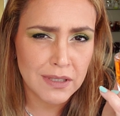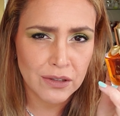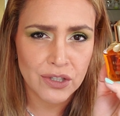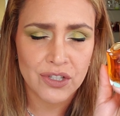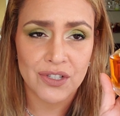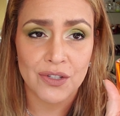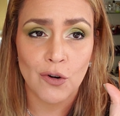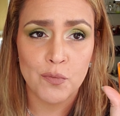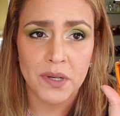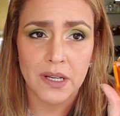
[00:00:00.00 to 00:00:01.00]
delicious
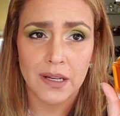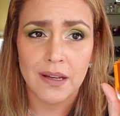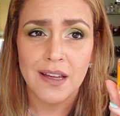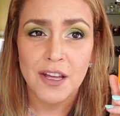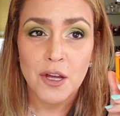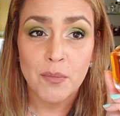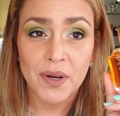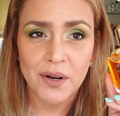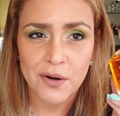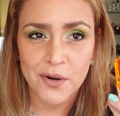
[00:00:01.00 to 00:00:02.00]
opening.
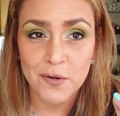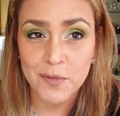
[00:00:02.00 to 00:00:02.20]
But heard